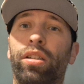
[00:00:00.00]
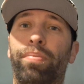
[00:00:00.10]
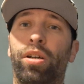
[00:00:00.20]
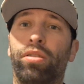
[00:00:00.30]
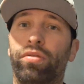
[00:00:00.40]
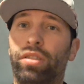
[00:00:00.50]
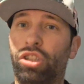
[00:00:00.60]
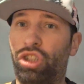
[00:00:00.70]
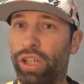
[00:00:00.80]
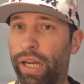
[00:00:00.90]
the park with the
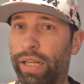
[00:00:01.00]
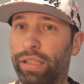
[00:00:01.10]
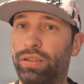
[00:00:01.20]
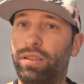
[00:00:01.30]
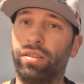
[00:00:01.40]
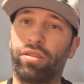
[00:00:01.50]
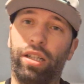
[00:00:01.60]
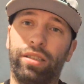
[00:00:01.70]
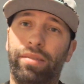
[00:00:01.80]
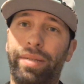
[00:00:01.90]
Giants
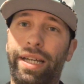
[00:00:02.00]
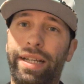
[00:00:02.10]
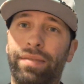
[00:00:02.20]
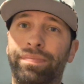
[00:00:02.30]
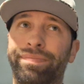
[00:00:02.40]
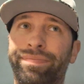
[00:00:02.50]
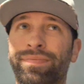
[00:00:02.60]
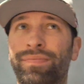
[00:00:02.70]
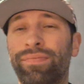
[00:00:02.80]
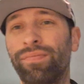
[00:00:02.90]
across the bay.
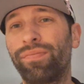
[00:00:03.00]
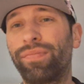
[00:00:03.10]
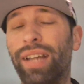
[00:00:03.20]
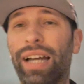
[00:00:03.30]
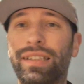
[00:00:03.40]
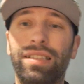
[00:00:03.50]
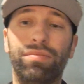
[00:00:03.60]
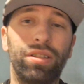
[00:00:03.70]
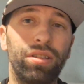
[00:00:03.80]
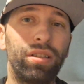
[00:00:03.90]
That
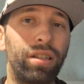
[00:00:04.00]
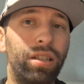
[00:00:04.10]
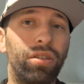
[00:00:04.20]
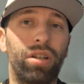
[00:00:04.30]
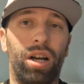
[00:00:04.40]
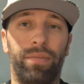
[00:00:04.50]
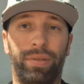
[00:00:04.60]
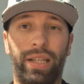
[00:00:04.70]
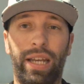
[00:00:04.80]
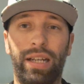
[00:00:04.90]
seems a little
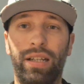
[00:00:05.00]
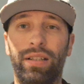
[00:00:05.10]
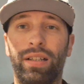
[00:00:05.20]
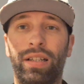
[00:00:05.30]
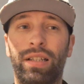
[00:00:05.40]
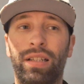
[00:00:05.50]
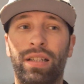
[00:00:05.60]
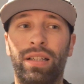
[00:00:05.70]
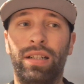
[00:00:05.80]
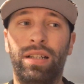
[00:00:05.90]
complicated,
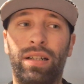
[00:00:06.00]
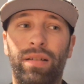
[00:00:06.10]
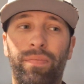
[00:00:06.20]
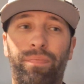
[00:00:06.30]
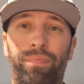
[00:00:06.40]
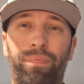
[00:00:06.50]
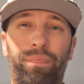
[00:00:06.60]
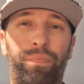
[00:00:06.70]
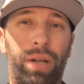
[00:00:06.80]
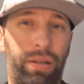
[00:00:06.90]

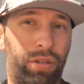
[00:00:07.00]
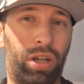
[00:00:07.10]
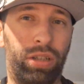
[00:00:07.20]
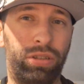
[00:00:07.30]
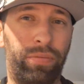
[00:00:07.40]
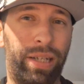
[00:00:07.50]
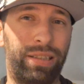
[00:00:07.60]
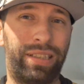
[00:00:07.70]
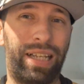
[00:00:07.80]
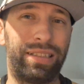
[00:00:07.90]
but it would also
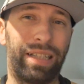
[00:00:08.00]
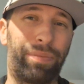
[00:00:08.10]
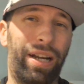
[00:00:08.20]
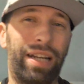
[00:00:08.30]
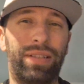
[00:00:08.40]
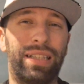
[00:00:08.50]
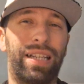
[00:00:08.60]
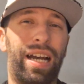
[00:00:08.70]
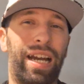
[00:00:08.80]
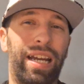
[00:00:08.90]
make sense. I probably have that
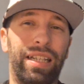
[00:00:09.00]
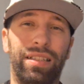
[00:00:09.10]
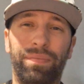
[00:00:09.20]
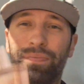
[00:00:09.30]
tie